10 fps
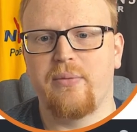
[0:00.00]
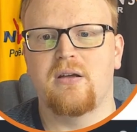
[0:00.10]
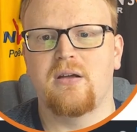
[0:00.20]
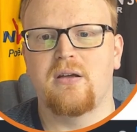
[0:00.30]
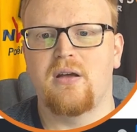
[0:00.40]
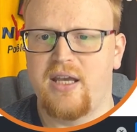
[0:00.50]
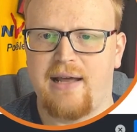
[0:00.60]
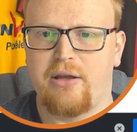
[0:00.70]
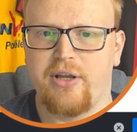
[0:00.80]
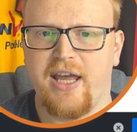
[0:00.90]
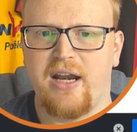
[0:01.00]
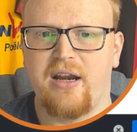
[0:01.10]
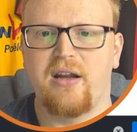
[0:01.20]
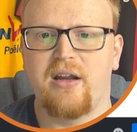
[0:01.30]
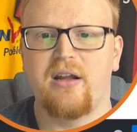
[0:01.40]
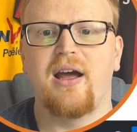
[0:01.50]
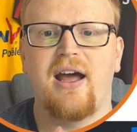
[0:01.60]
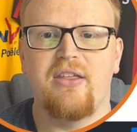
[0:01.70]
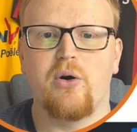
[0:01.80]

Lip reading: hit download again, and you are